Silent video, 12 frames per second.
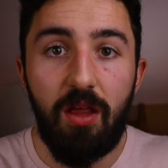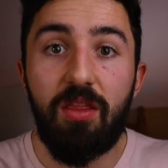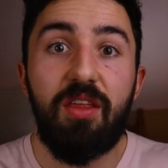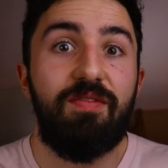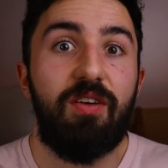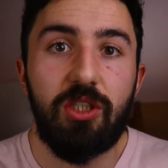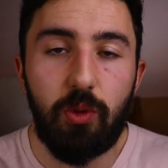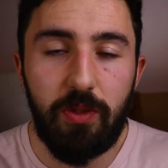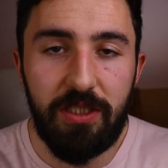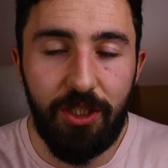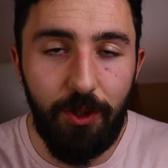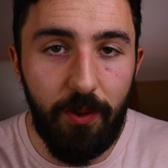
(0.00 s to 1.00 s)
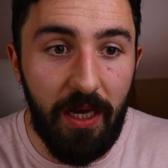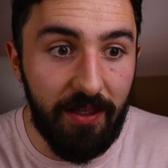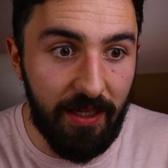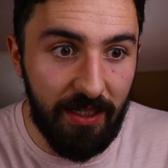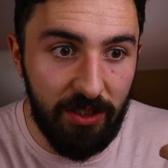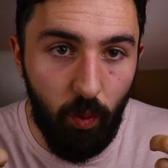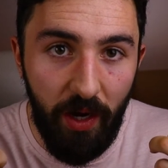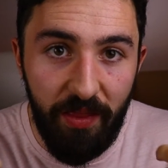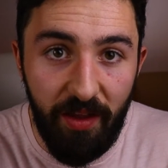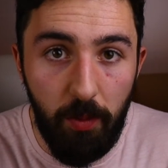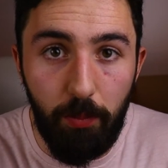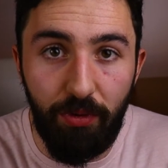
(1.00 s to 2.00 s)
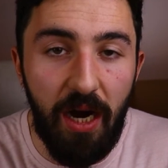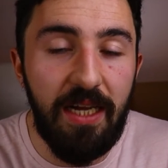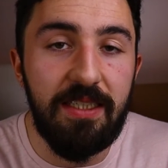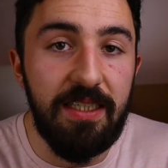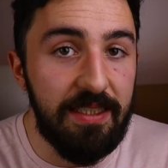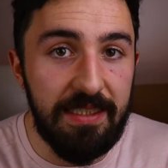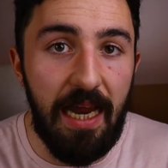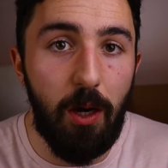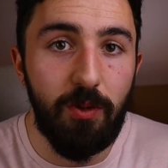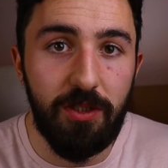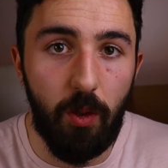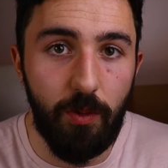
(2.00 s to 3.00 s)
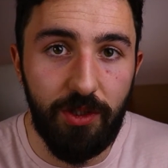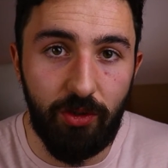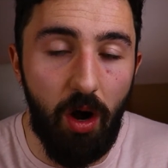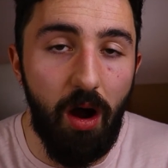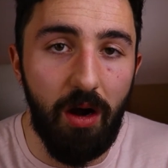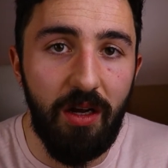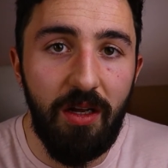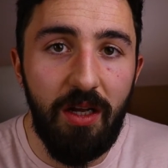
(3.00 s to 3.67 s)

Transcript: The first ones to do that. That is why their brand is now so strong.